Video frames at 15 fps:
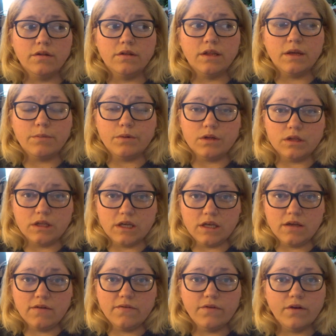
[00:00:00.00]
they
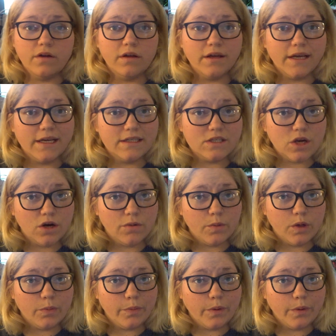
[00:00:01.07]
believe it's Herbert